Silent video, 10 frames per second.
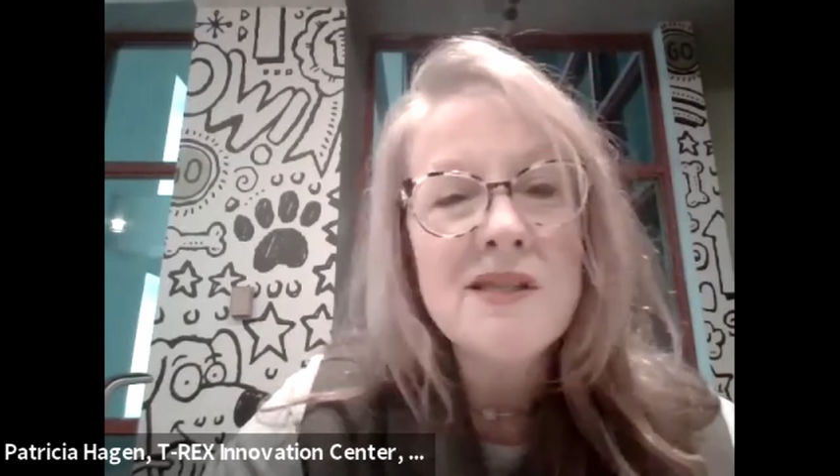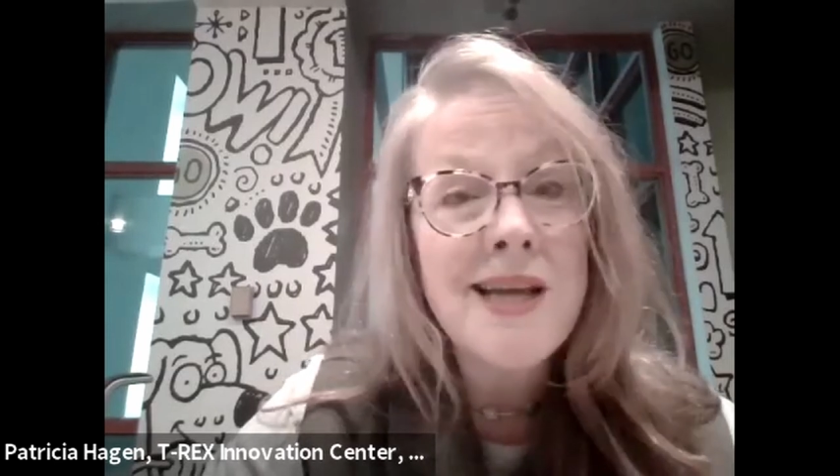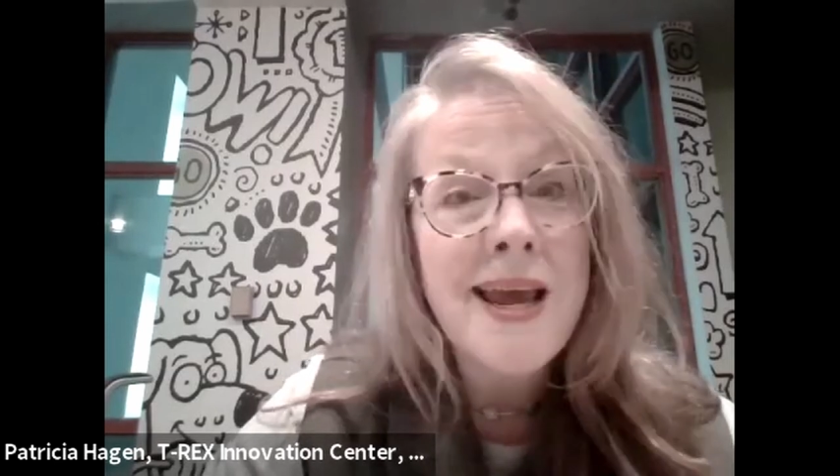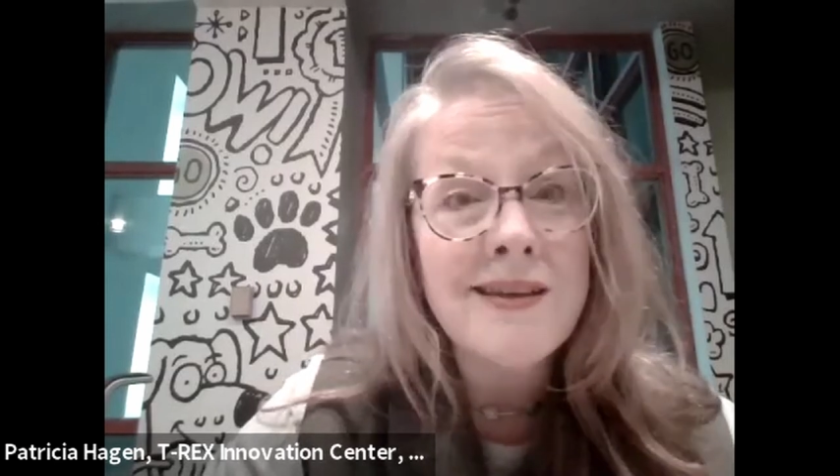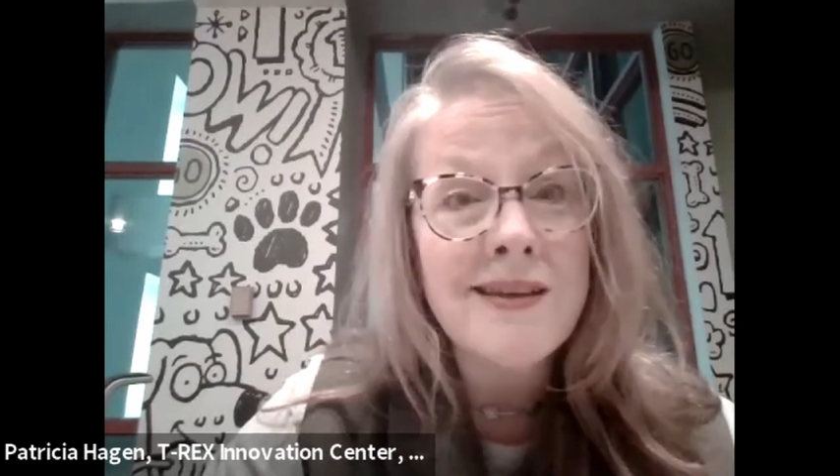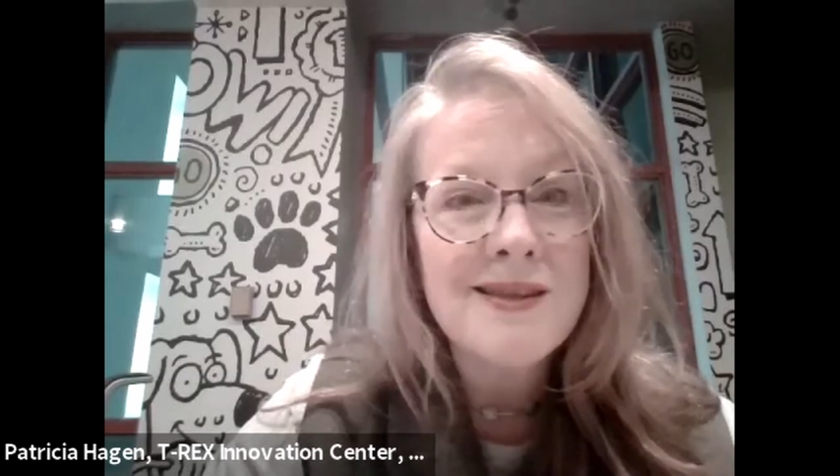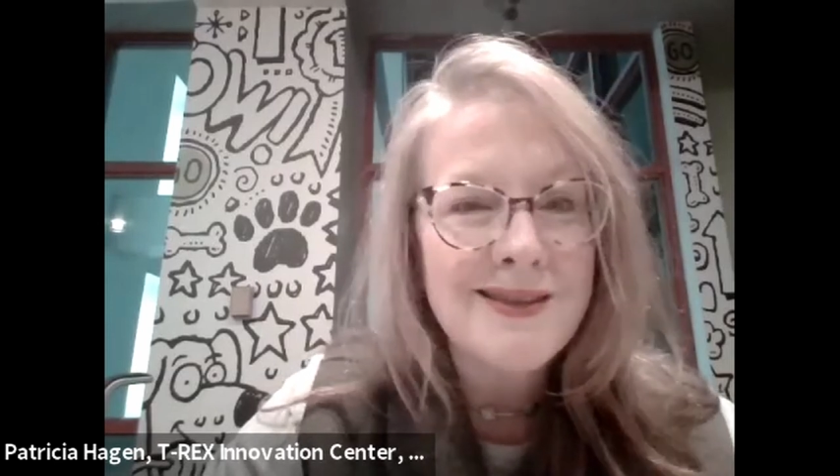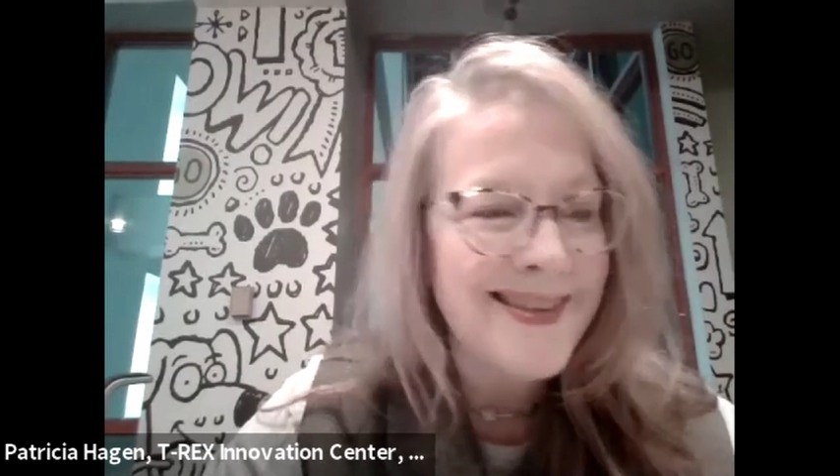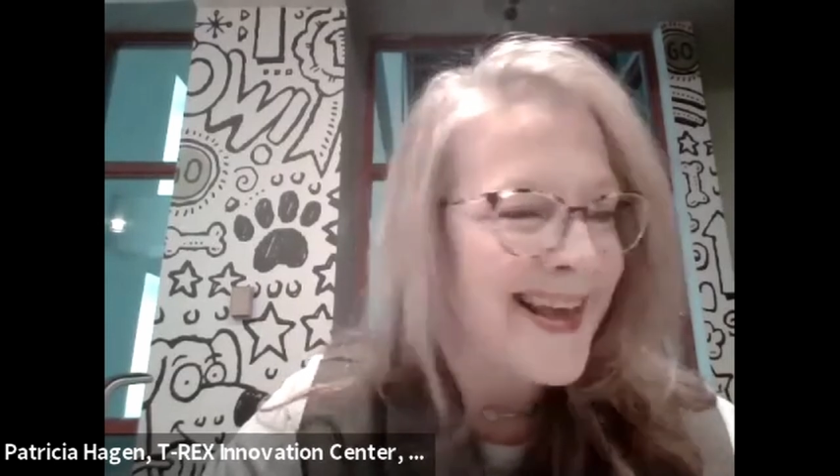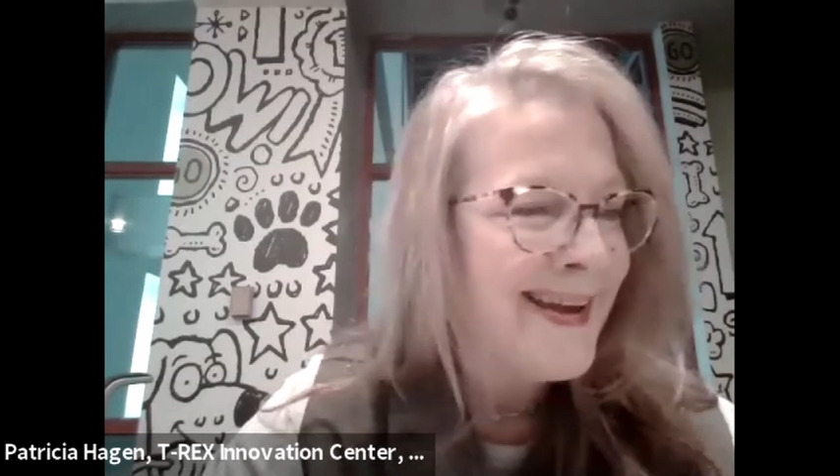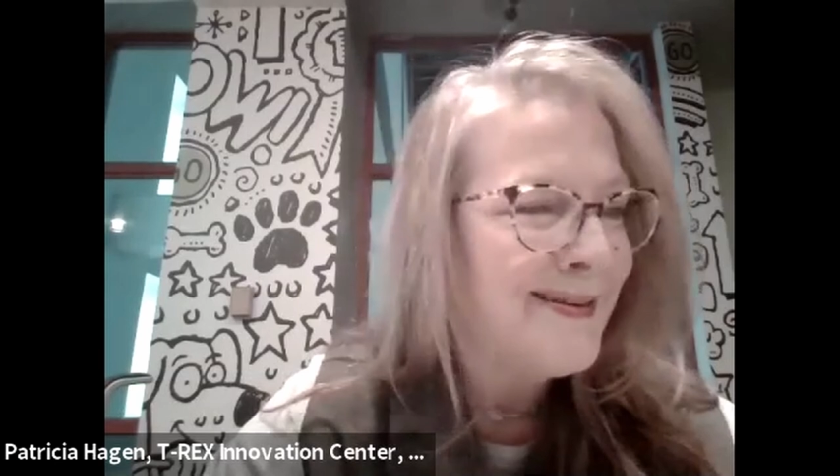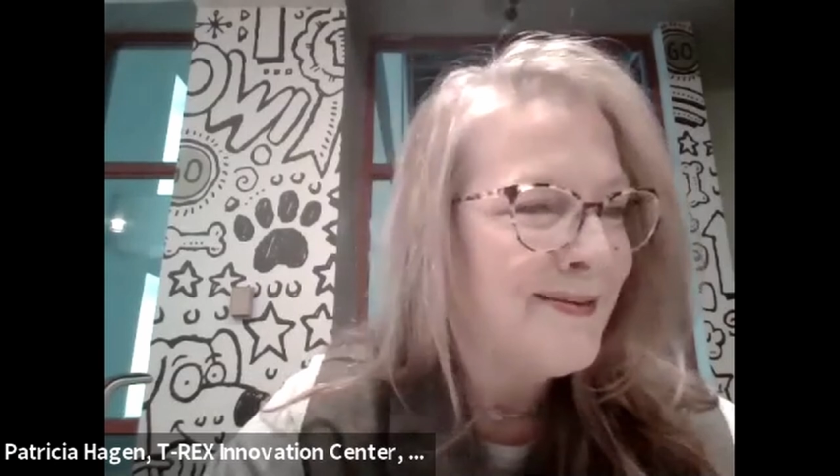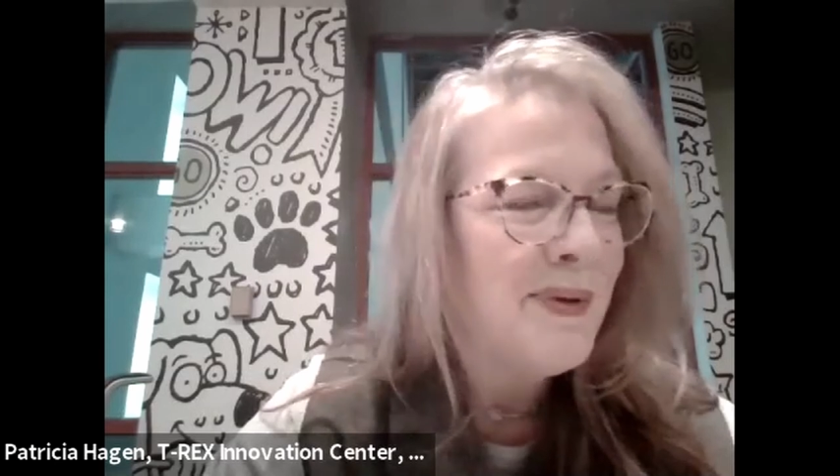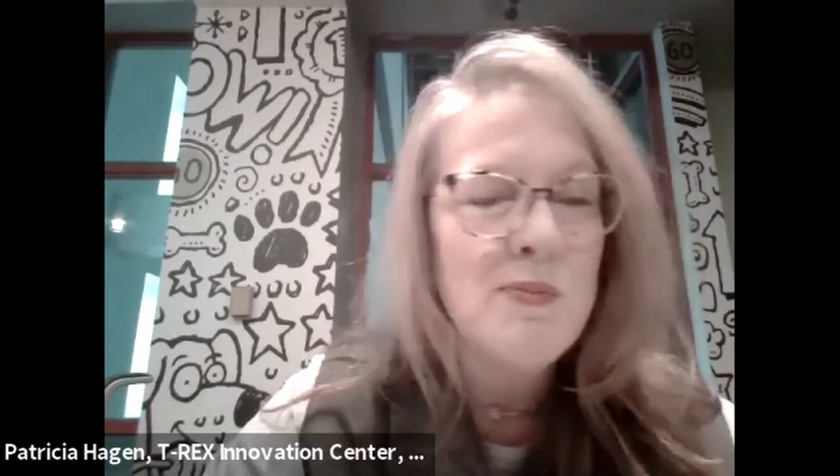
mistakes that